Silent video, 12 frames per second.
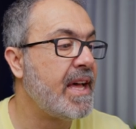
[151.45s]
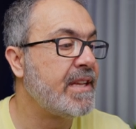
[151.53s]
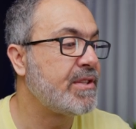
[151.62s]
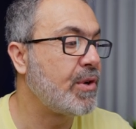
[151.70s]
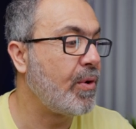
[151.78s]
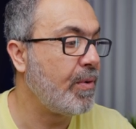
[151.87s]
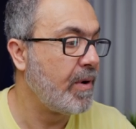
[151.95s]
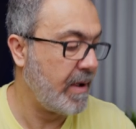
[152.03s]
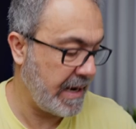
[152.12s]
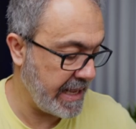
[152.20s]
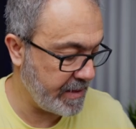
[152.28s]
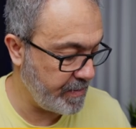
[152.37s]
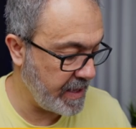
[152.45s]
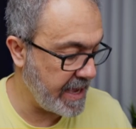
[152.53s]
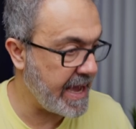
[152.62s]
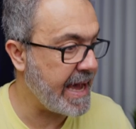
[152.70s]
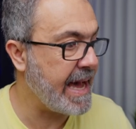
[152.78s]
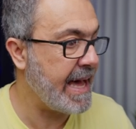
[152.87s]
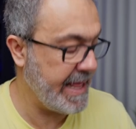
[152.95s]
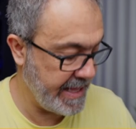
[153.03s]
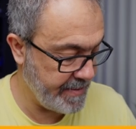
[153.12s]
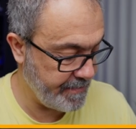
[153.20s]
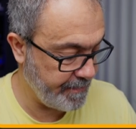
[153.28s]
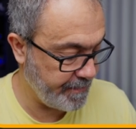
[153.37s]
So let me
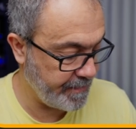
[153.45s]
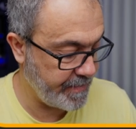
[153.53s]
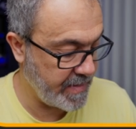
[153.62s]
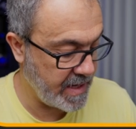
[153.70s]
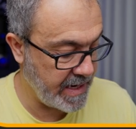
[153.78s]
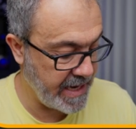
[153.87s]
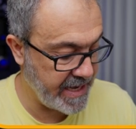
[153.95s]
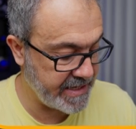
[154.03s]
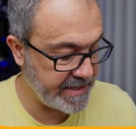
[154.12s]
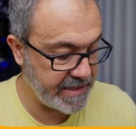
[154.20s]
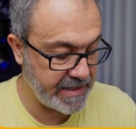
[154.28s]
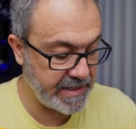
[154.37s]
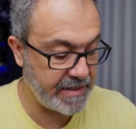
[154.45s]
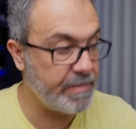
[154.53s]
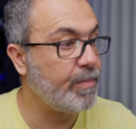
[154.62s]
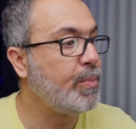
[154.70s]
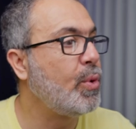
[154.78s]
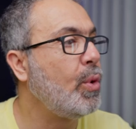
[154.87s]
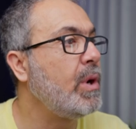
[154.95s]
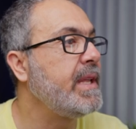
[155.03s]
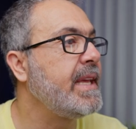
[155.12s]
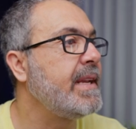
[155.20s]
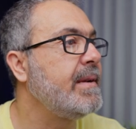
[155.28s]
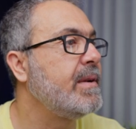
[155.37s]
add an S
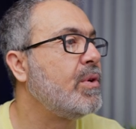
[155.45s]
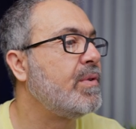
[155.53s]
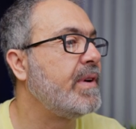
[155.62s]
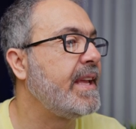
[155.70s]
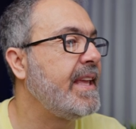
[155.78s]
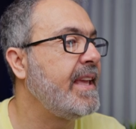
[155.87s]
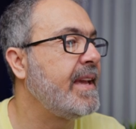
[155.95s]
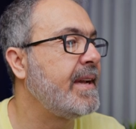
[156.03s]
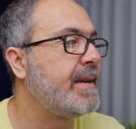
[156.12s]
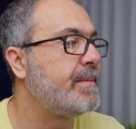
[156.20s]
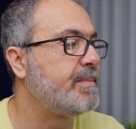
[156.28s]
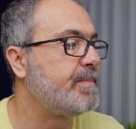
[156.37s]
boolean over here.